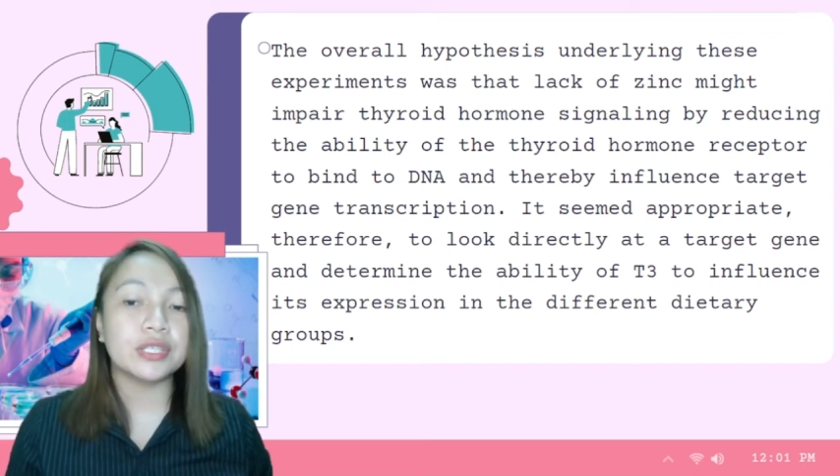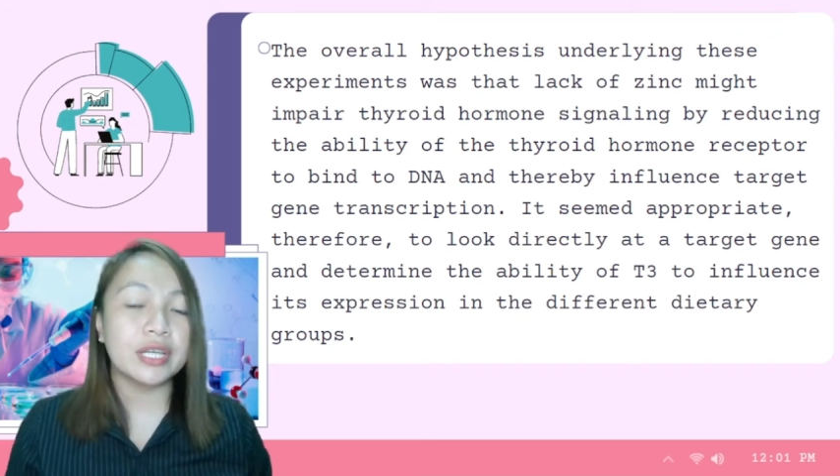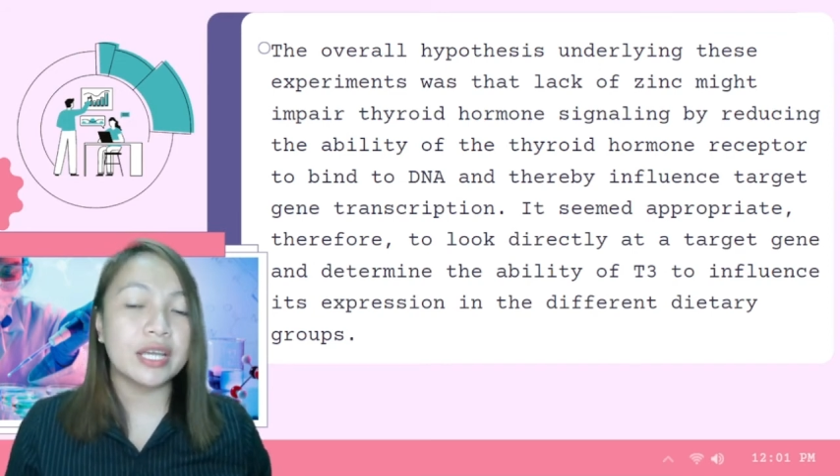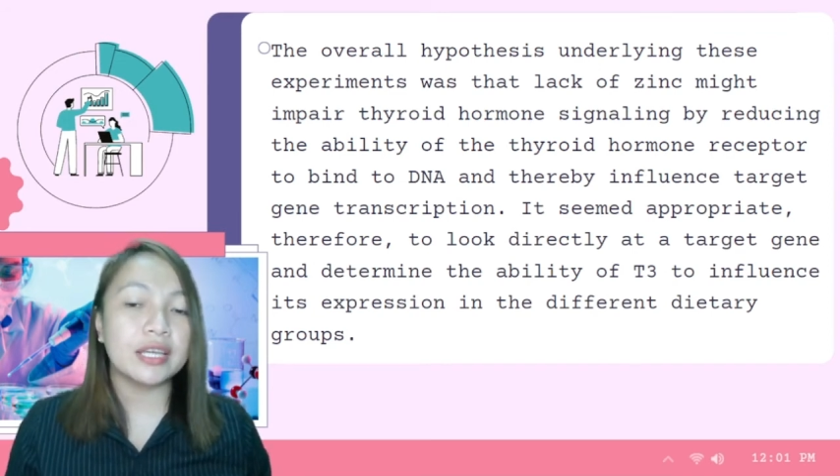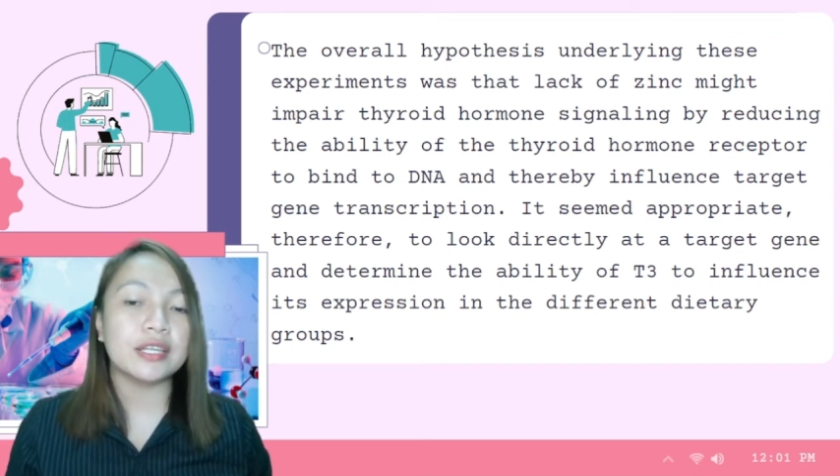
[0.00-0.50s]

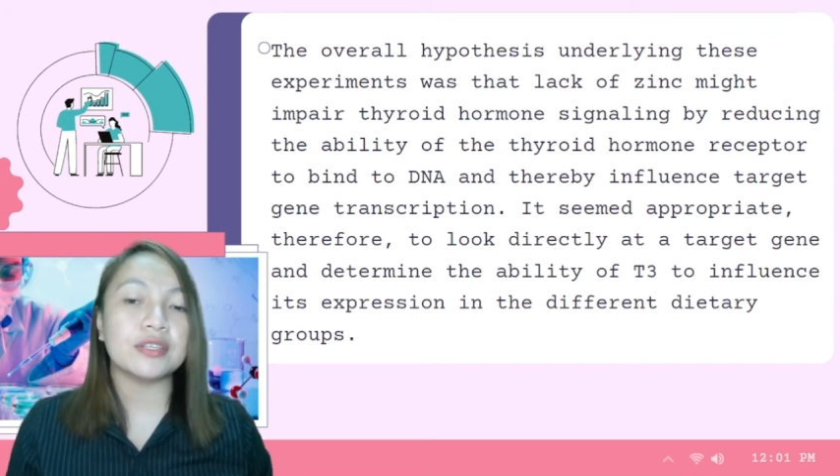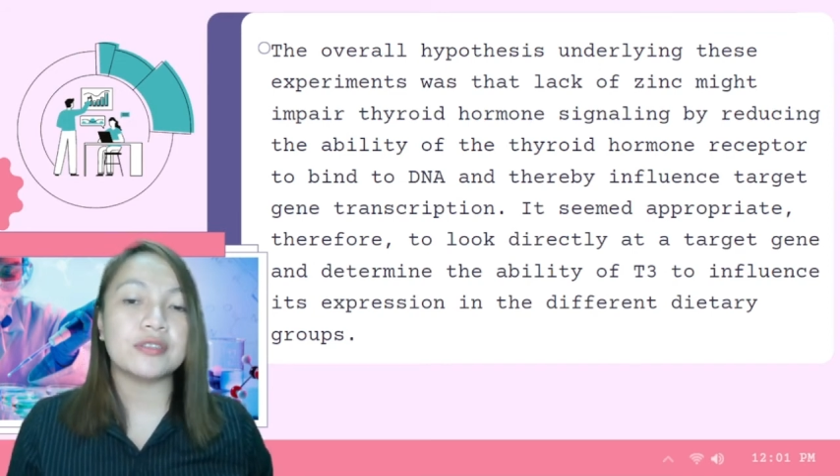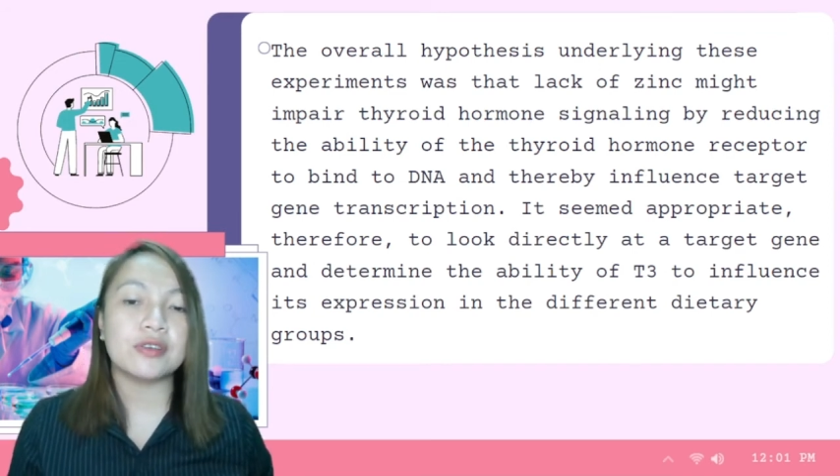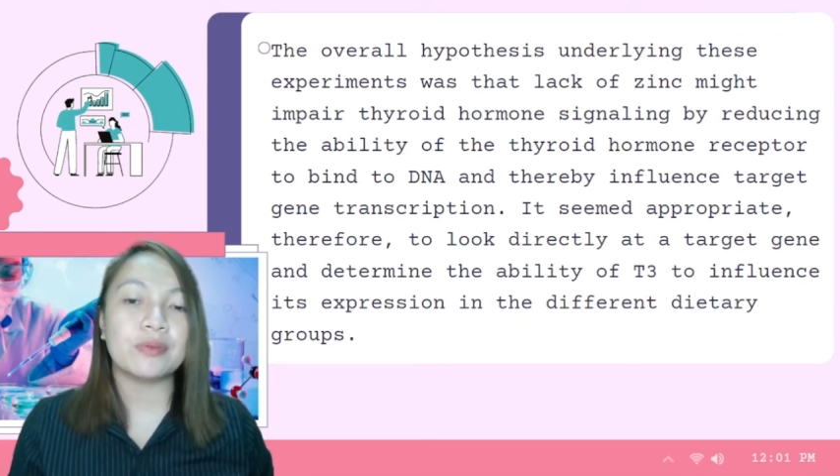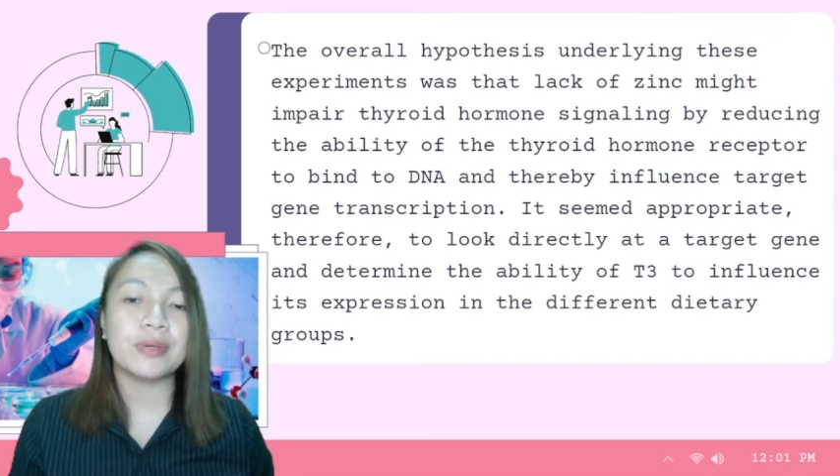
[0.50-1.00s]
gene and
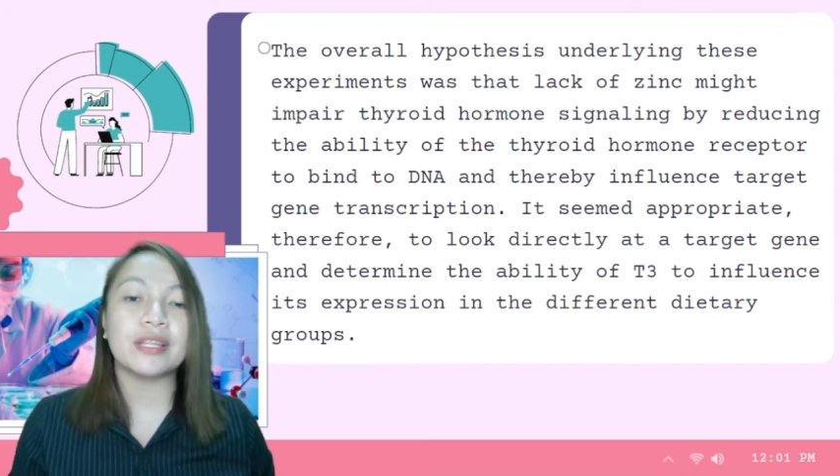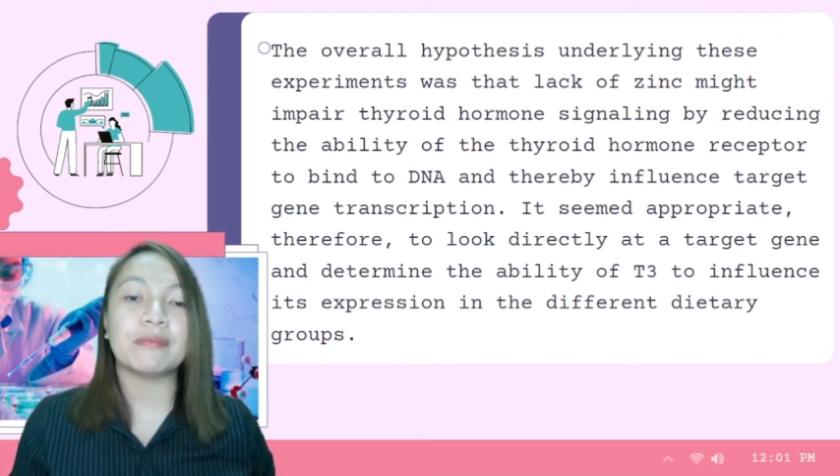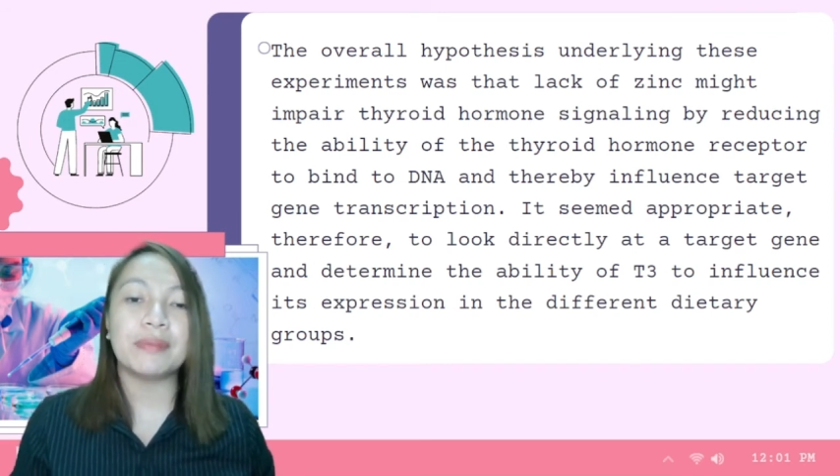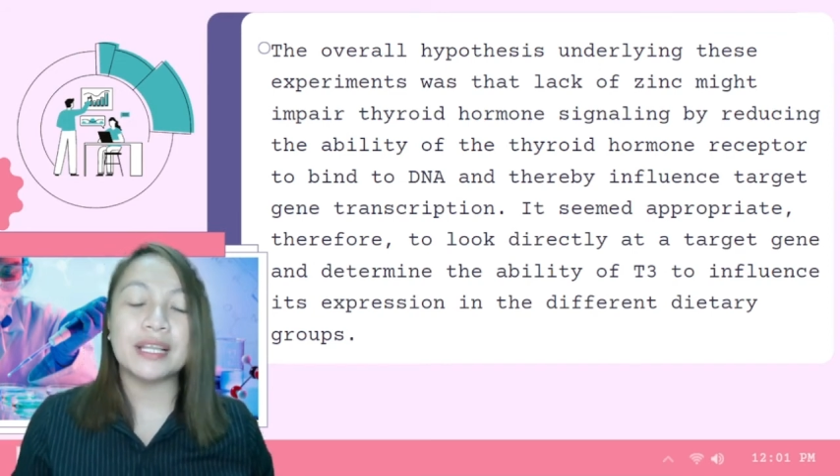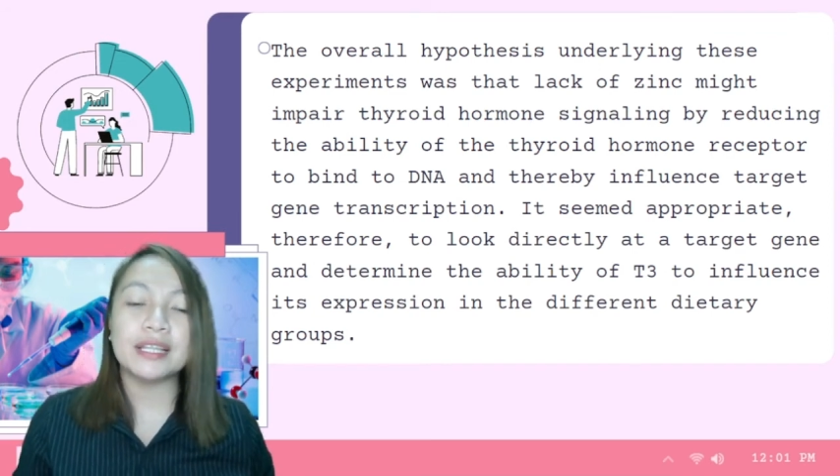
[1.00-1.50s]
determine
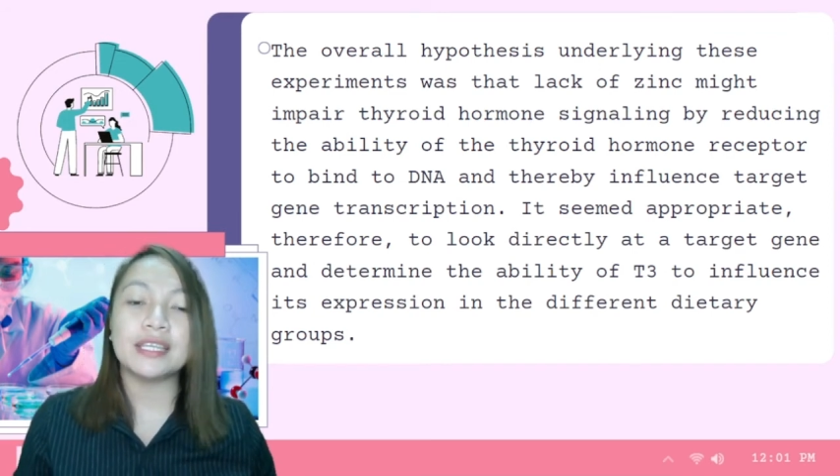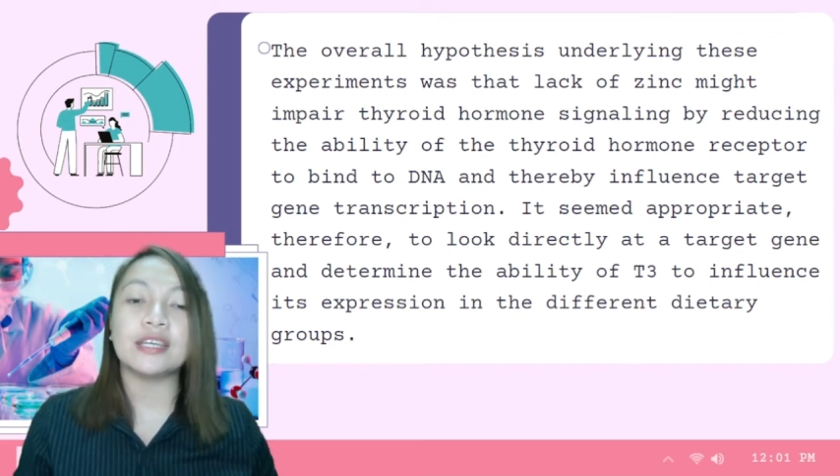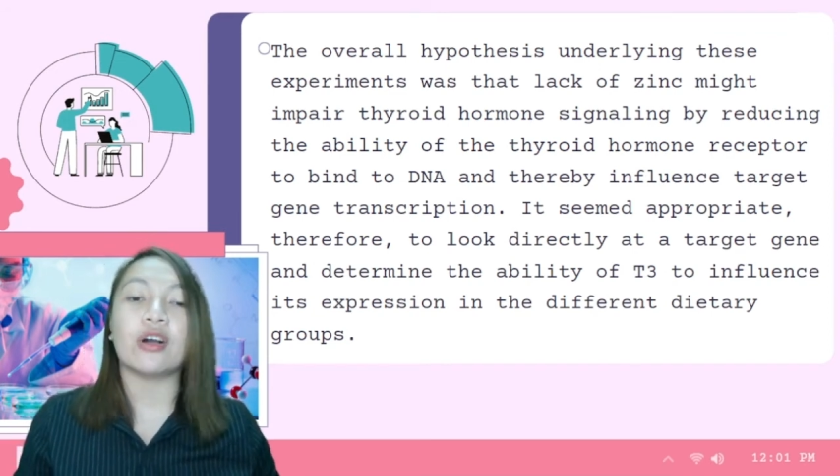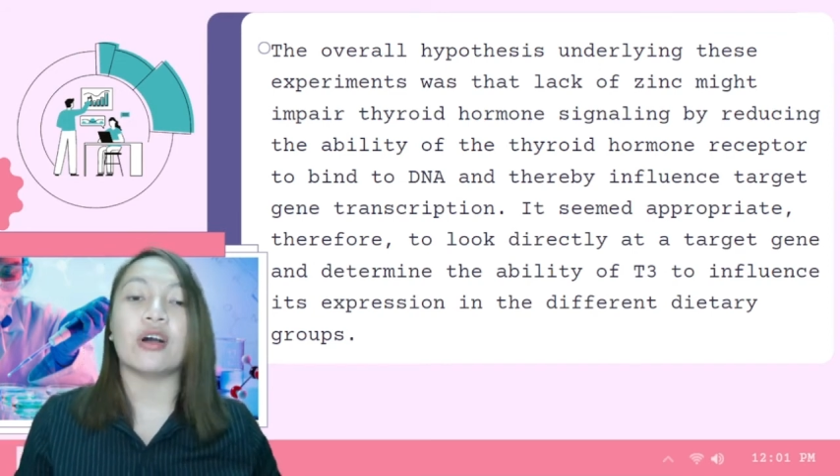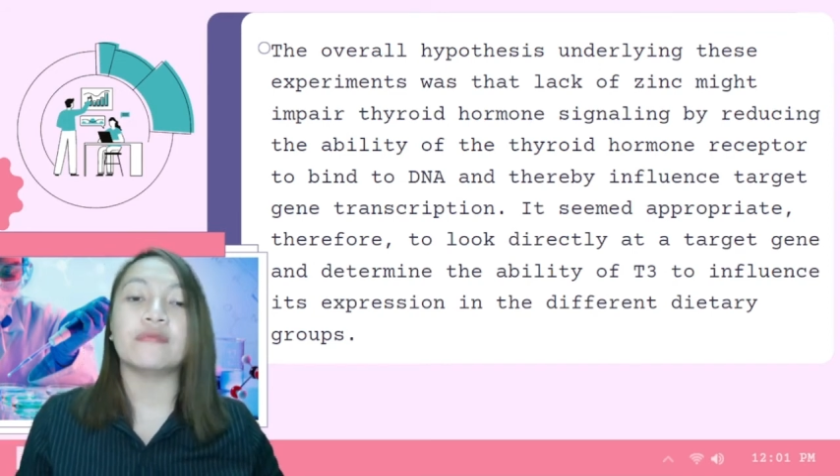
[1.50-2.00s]
the
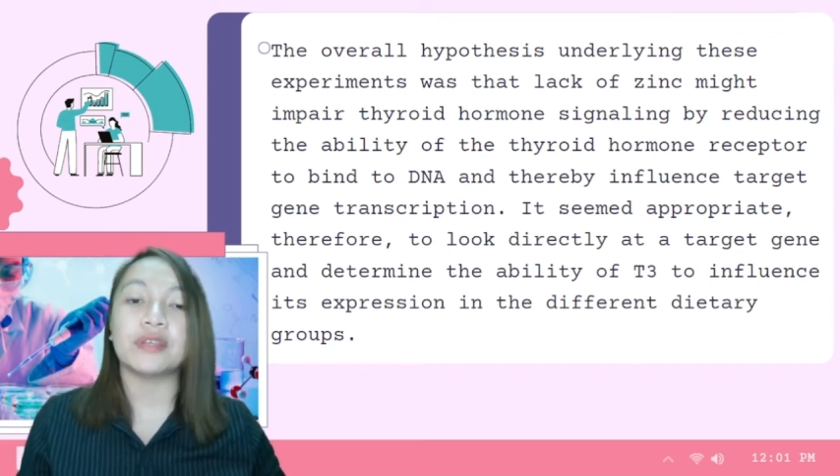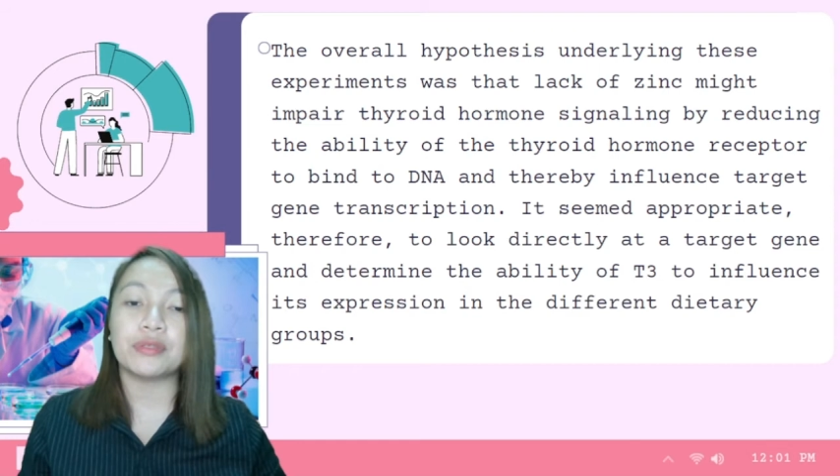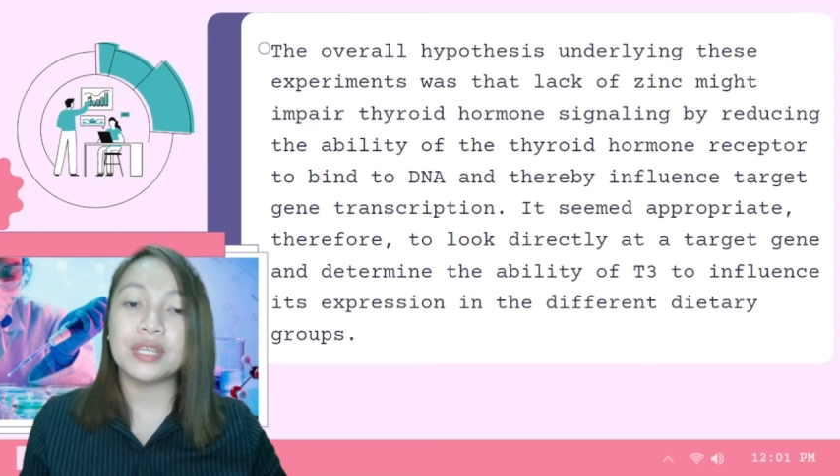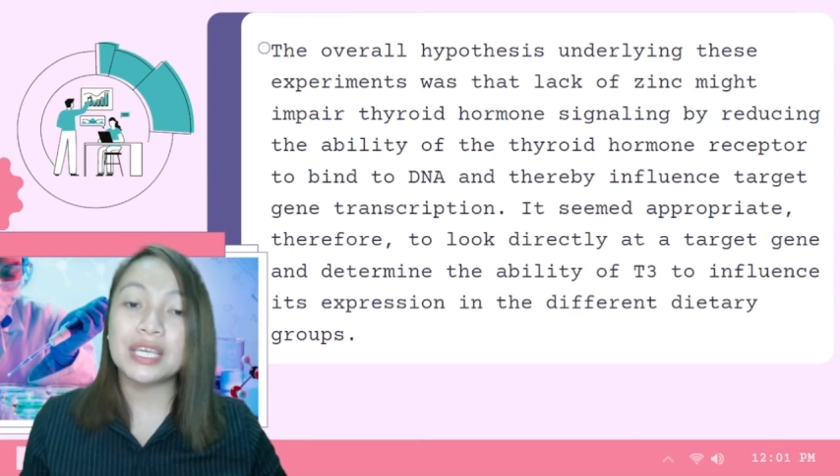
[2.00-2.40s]
ability of the